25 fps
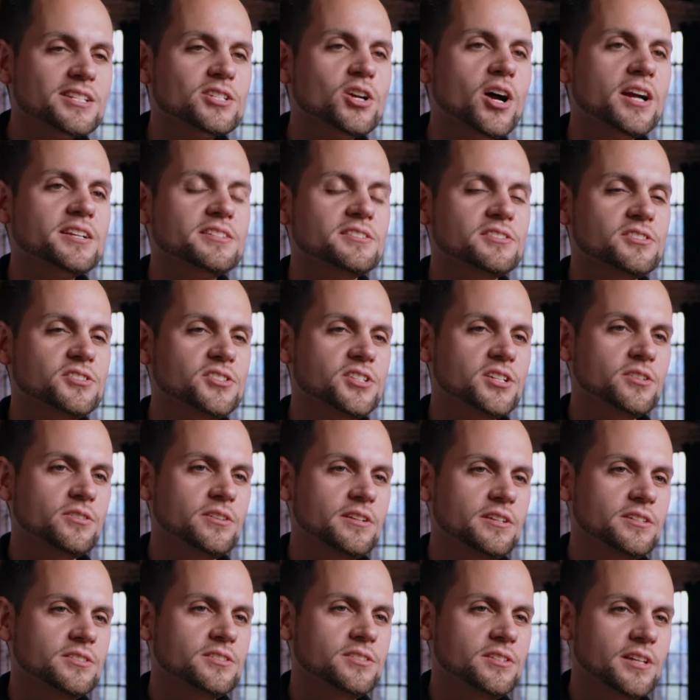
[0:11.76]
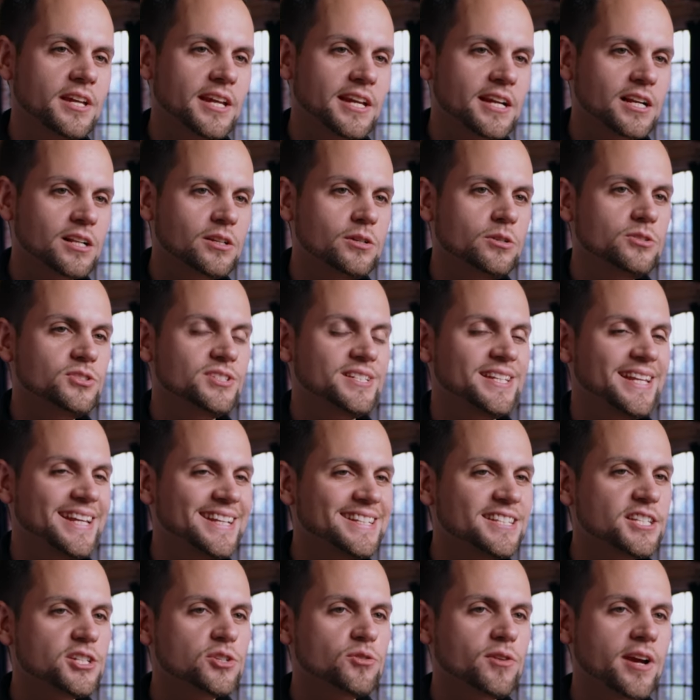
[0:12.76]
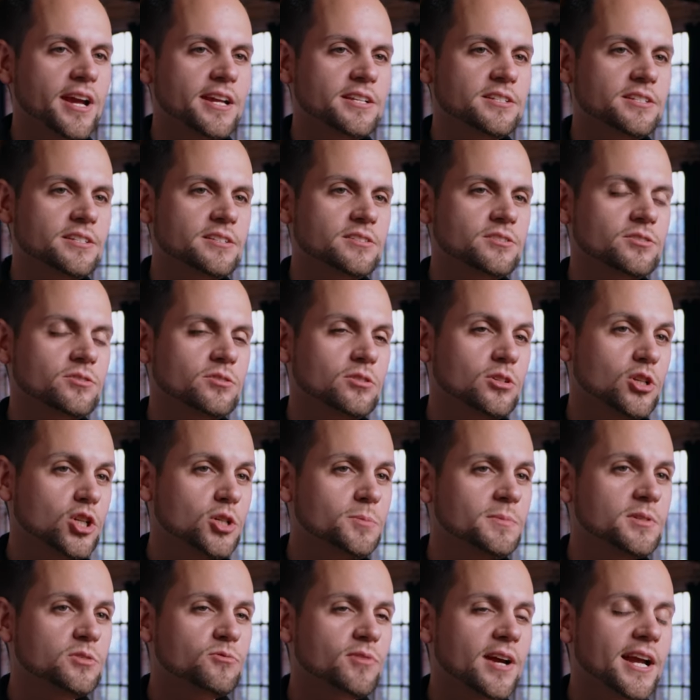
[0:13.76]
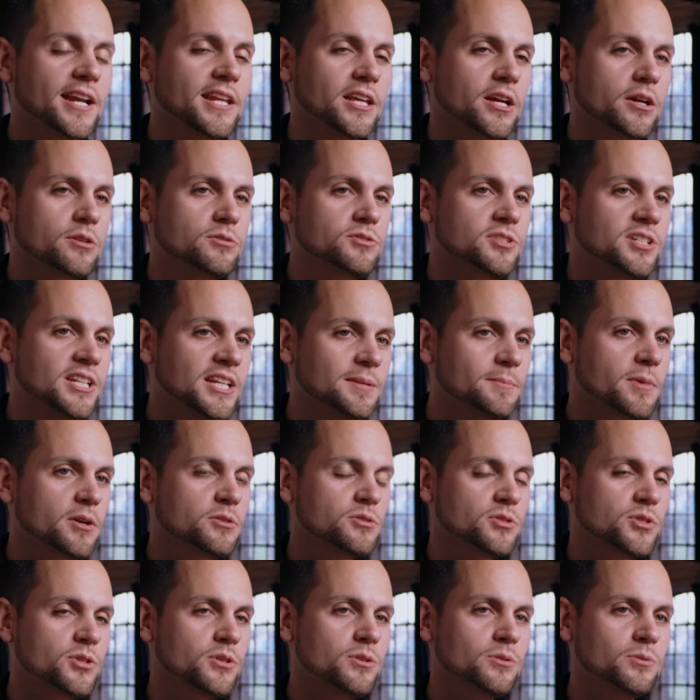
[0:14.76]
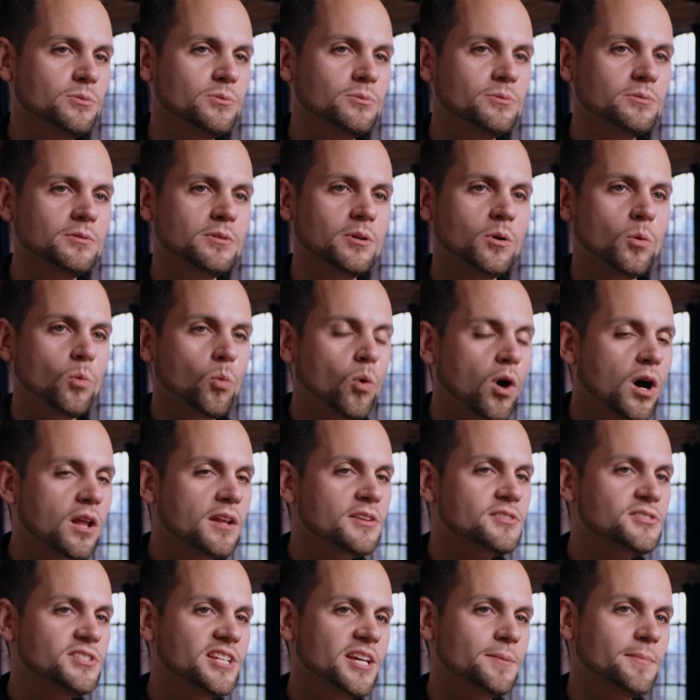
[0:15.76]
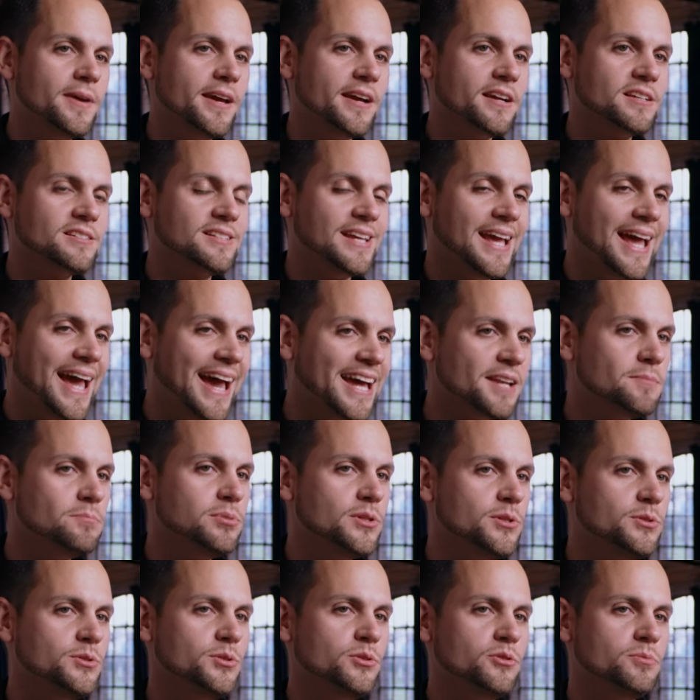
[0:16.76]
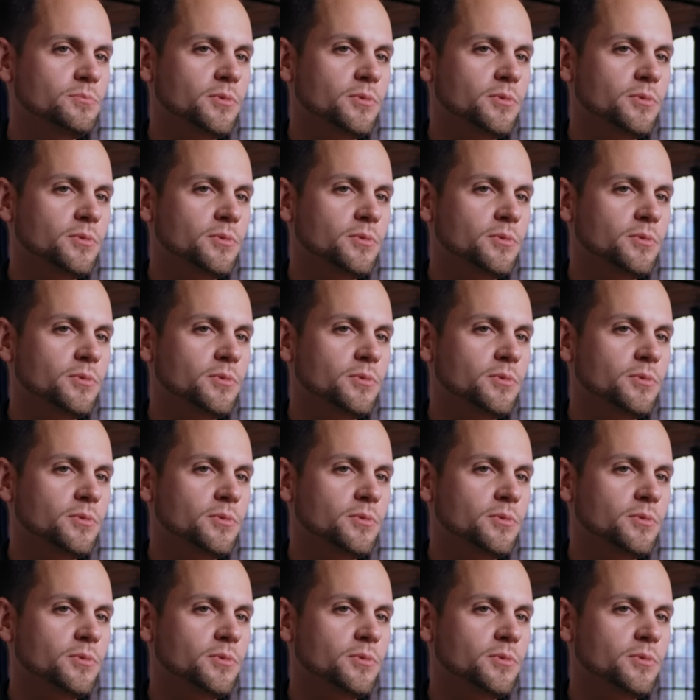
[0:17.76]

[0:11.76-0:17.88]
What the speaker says: Titan series includes an integrated LumenRadio TMO2 wireless DMX and Bluetooth